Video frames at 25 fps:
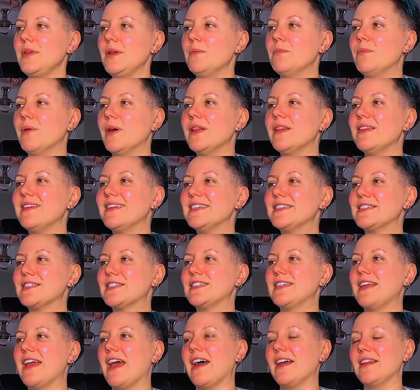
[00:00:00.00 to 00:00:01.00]
But this
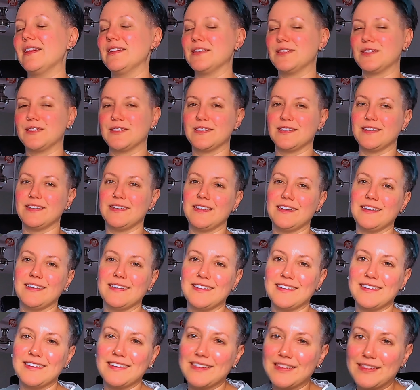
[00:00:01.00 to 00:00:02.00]

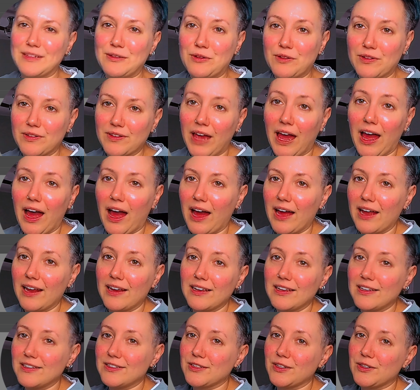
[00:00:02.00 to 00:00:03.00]
little cat
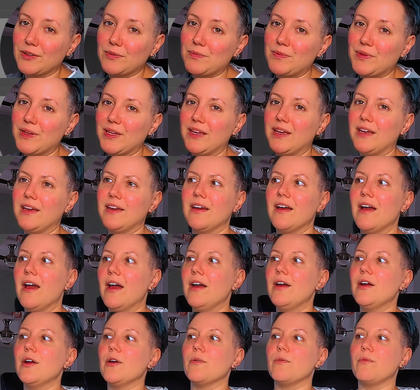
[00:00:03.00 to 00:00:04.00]
is going to be
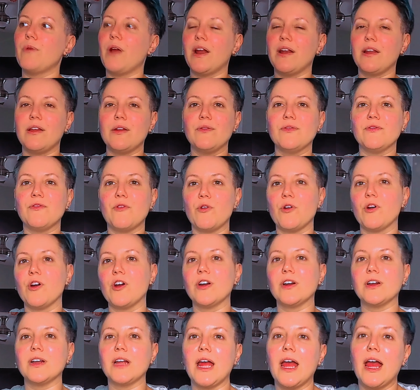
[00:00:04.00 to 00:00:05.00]
ready
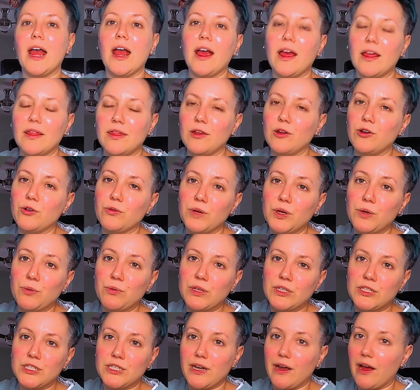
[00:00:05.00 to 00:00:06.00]
for the Green
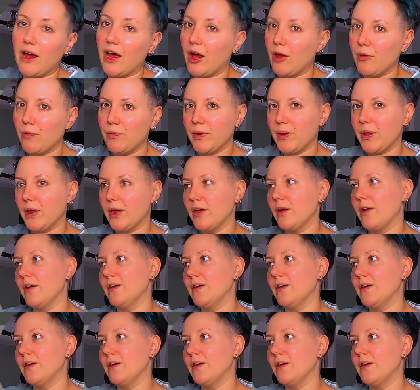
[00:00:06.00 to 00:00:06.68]
Witch to help the